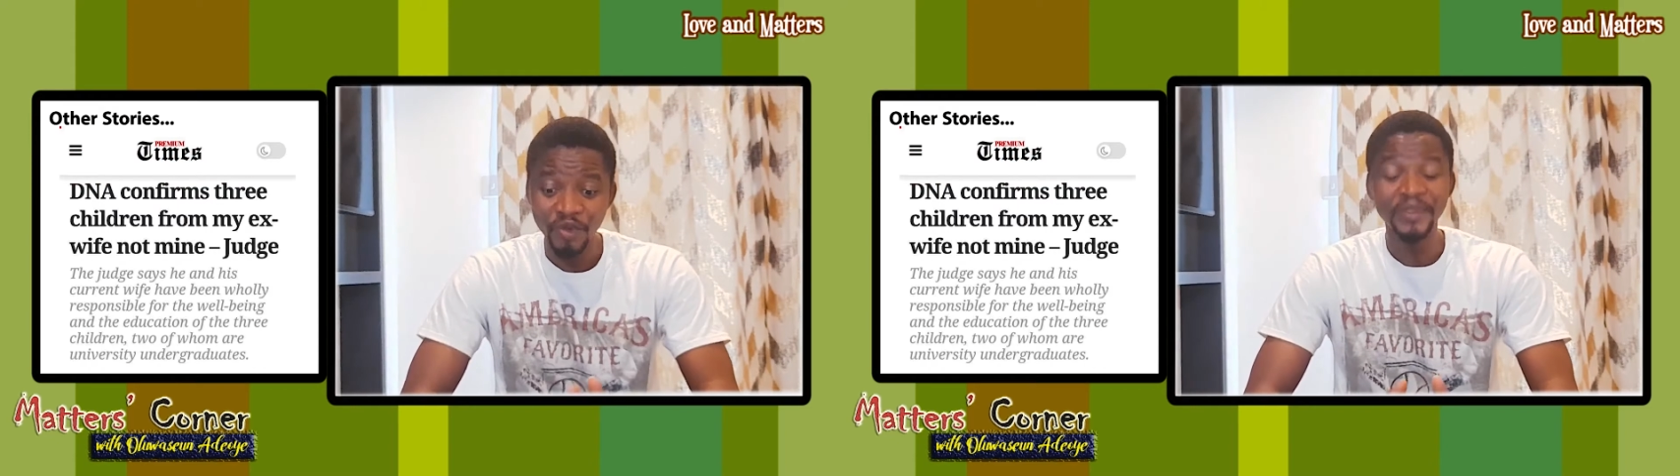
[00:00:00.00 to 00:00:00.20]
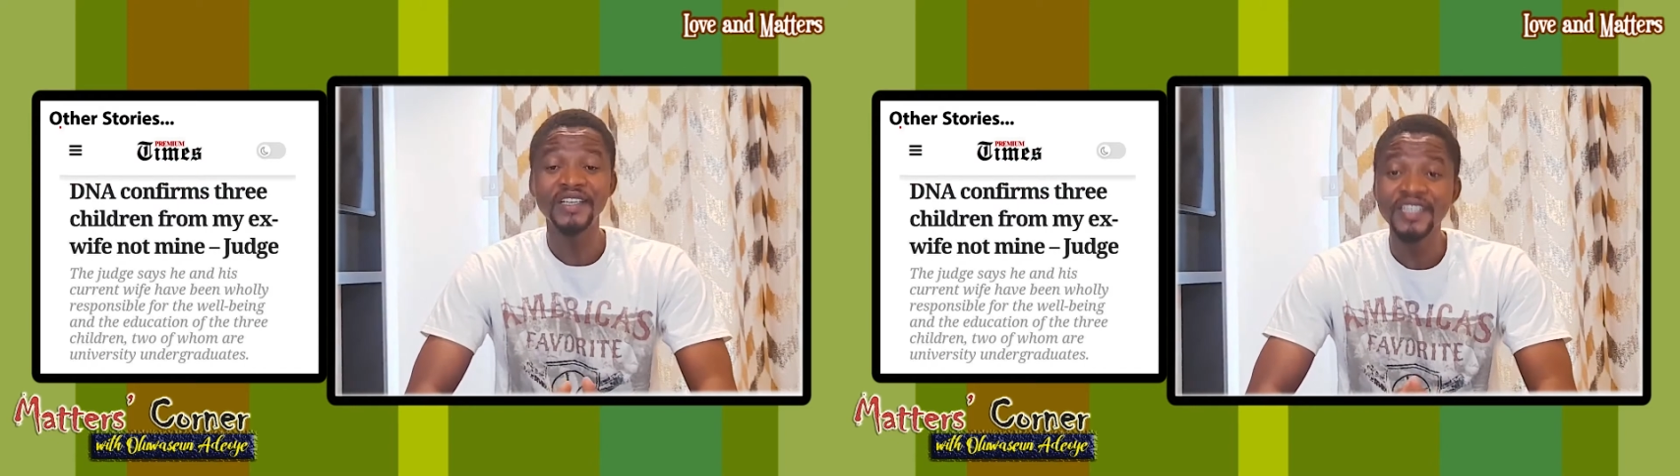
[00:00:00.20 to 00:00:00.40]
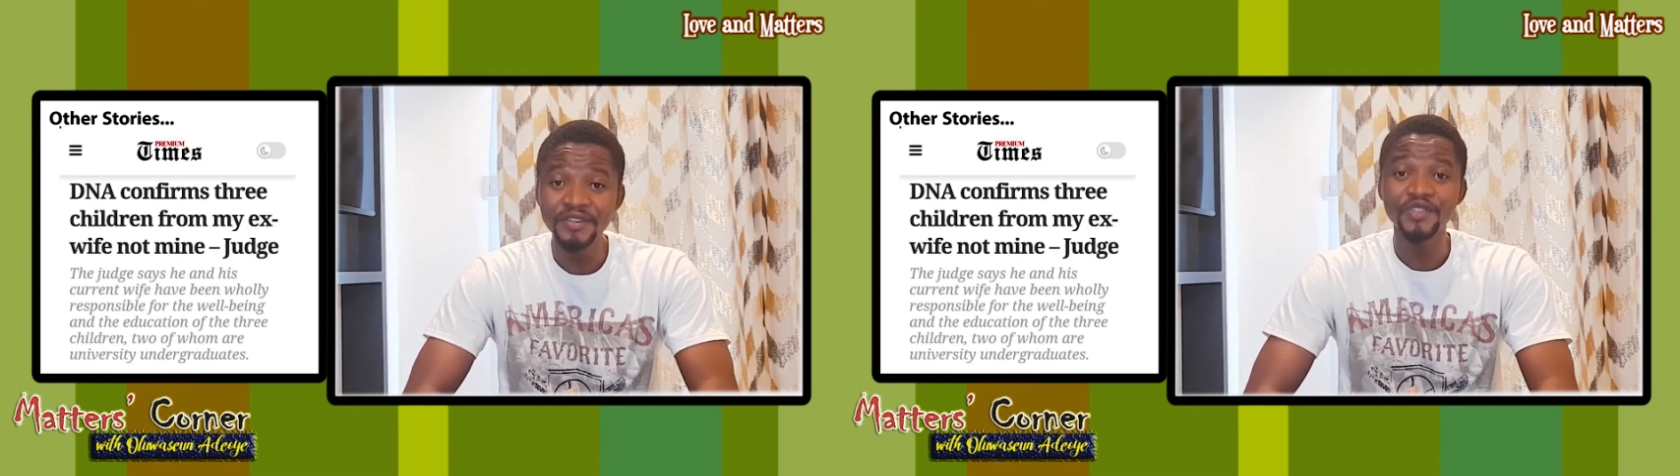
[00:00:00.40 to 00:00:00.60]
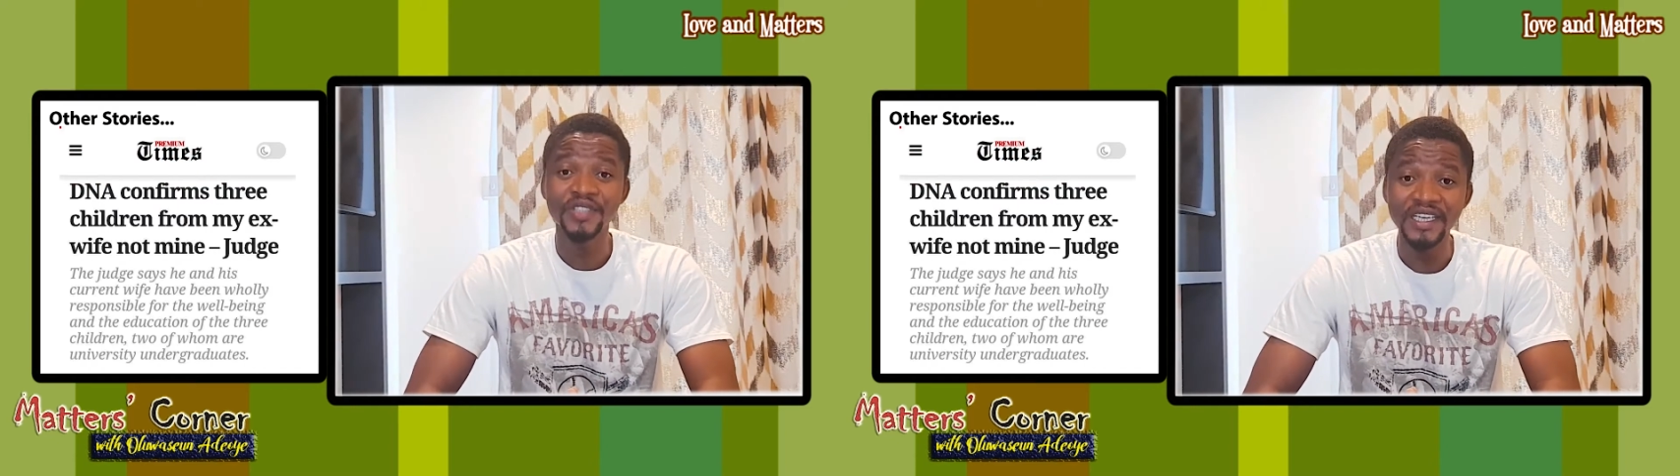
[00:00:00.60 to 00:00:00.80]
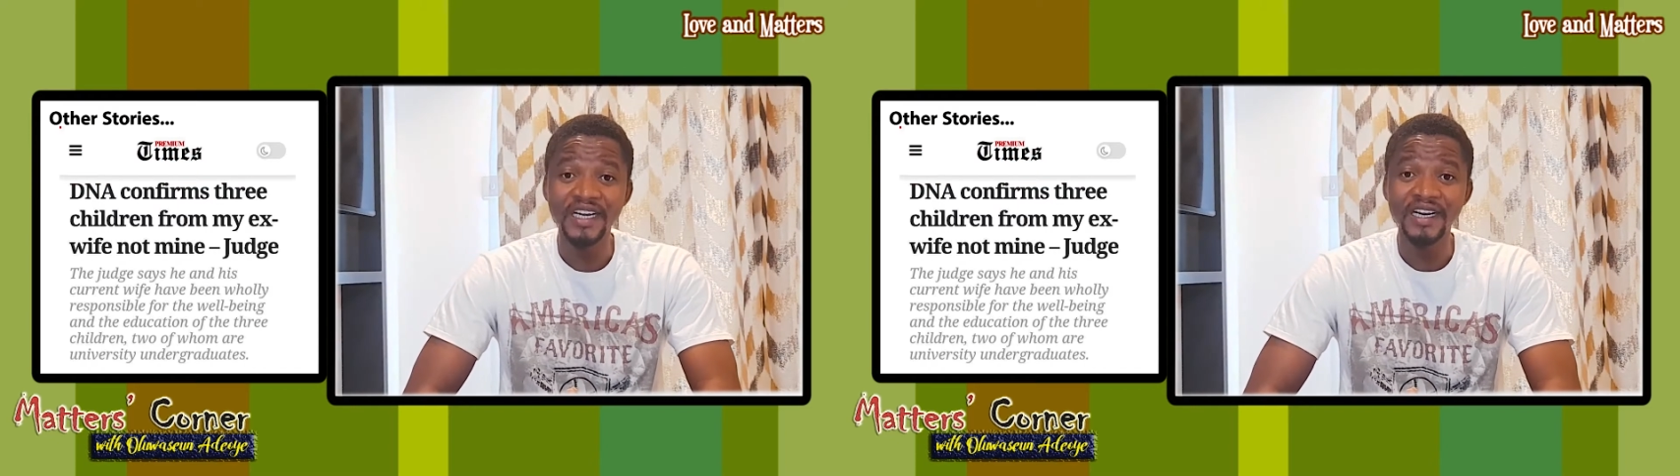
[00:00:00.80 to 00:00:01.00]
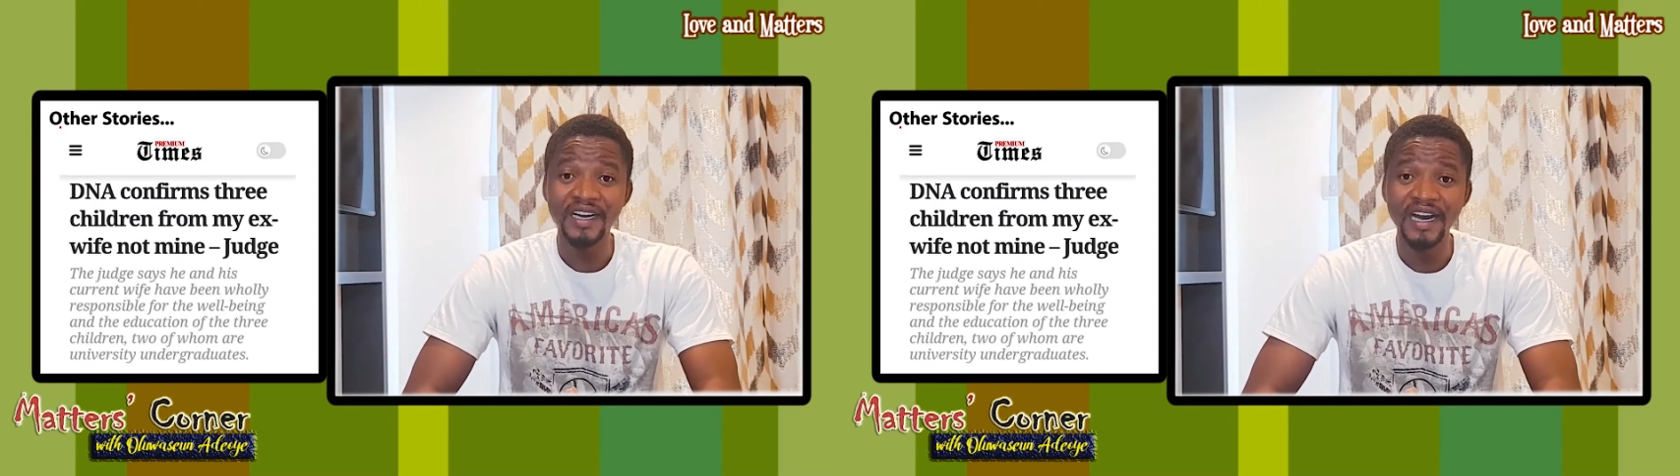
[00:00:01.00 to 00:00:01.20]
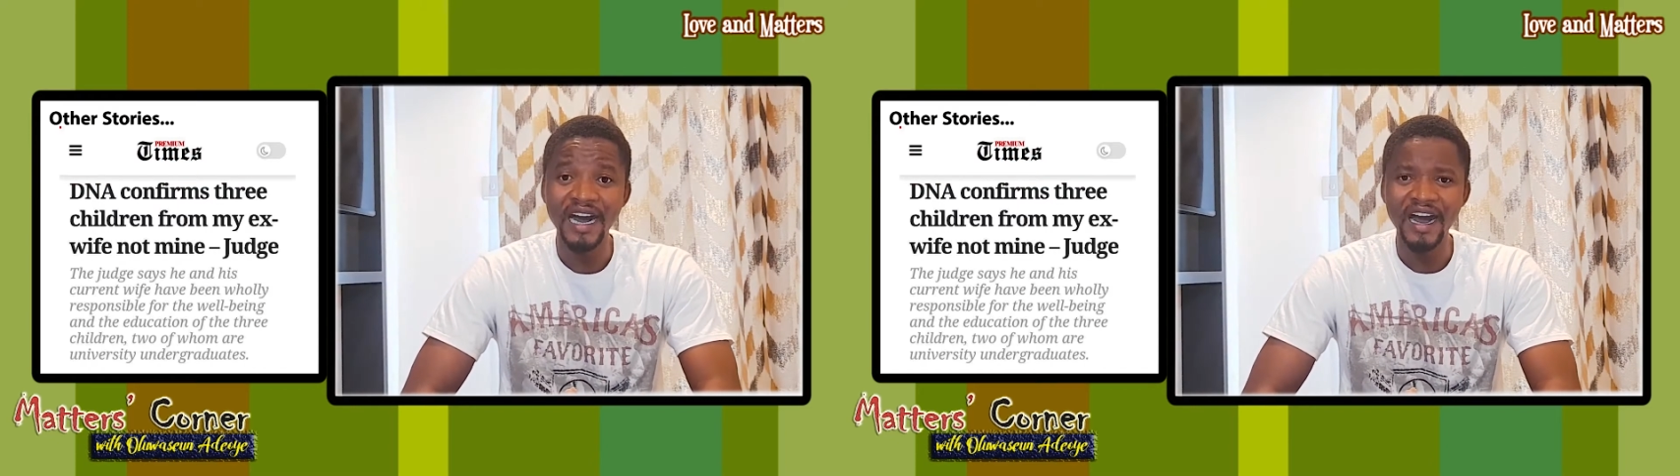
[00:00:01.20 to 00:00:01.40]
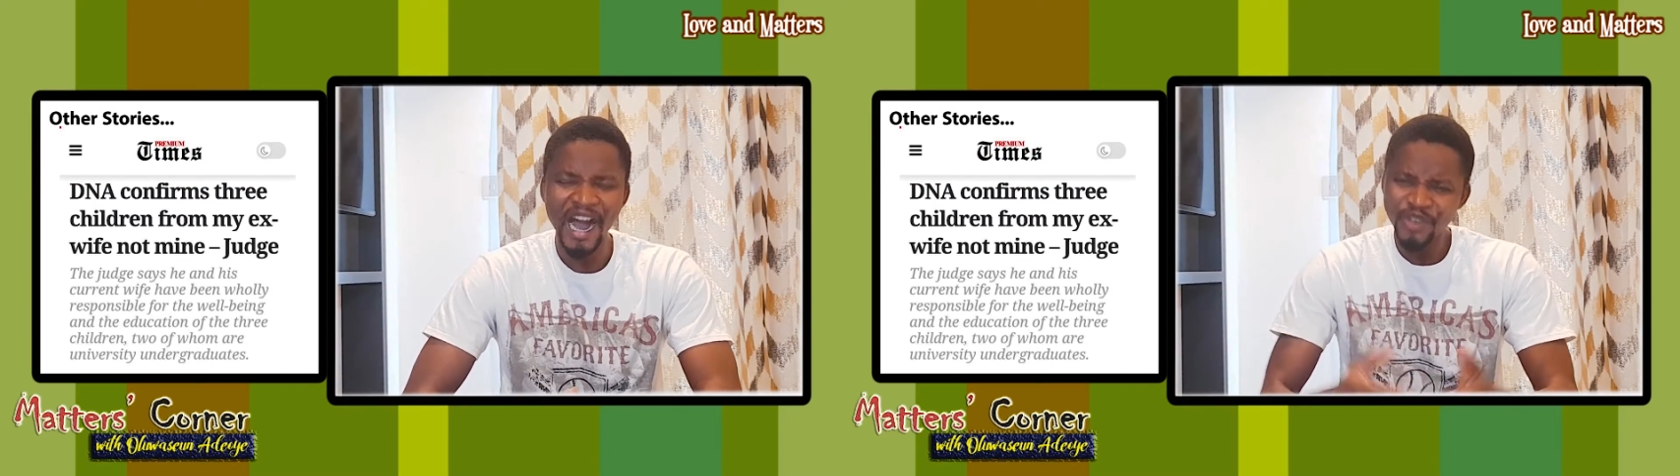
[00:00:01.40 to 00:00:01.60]
been living together.
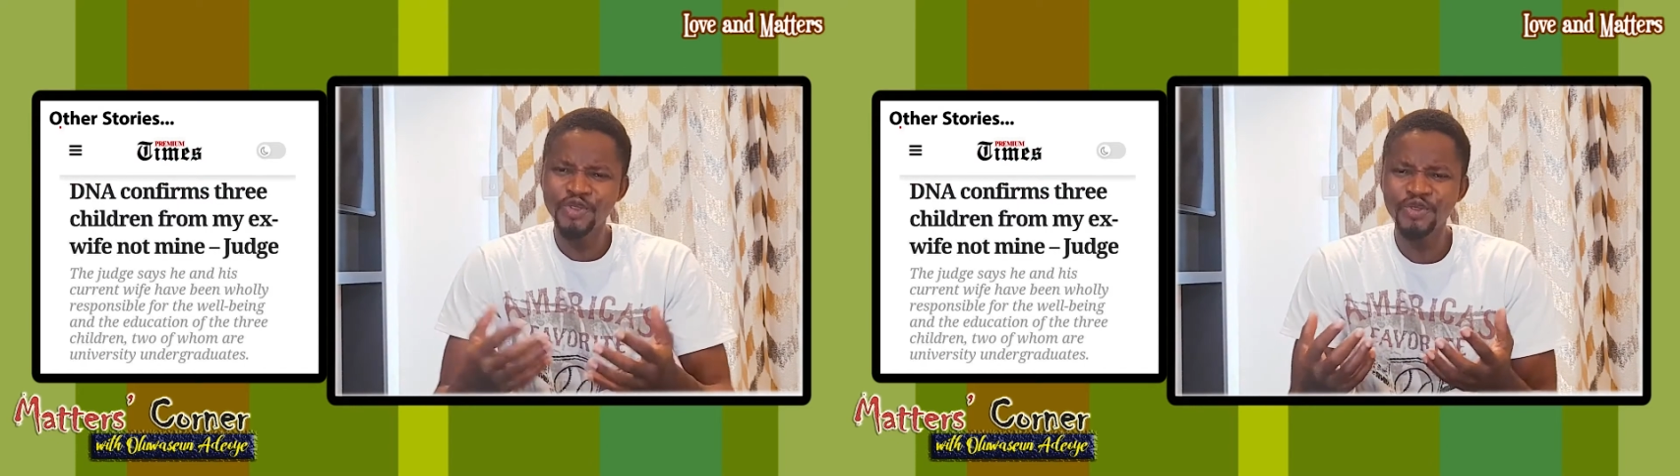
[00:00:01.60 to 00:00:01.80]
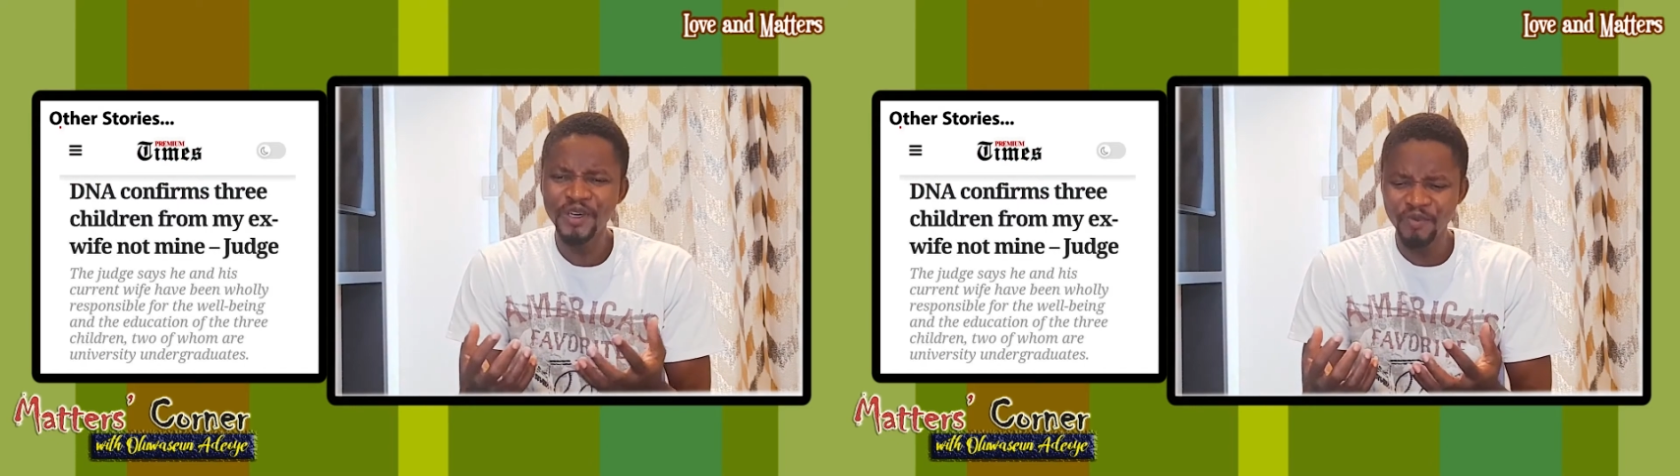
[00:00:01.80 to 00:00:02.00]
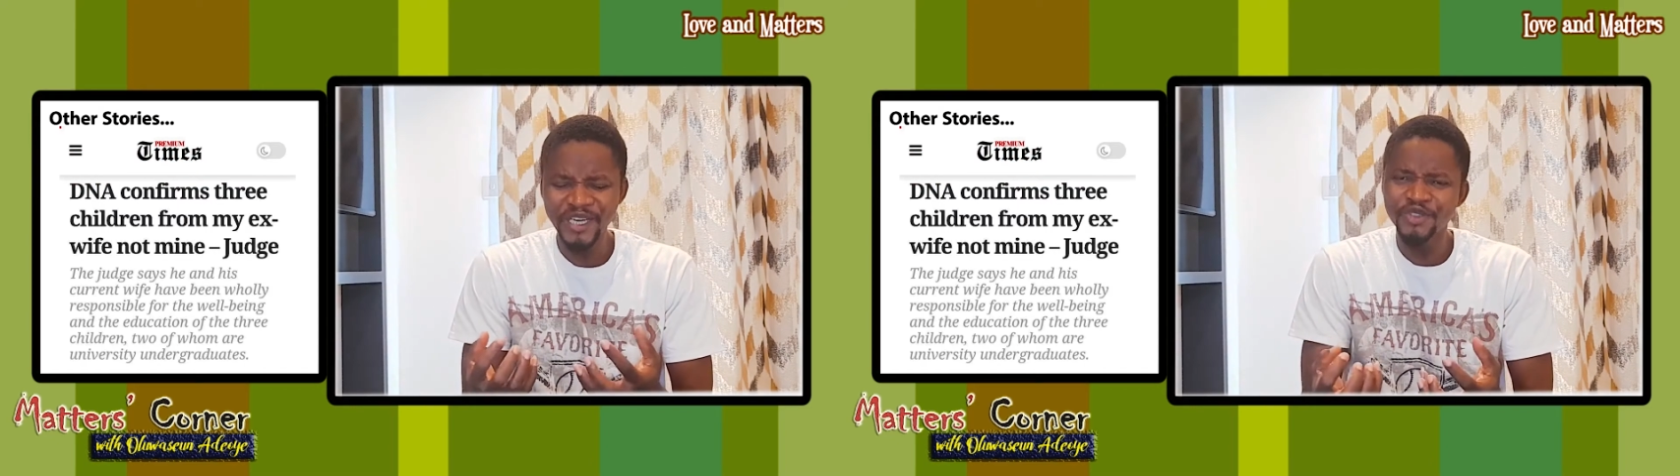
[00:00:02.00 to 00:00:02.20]
Why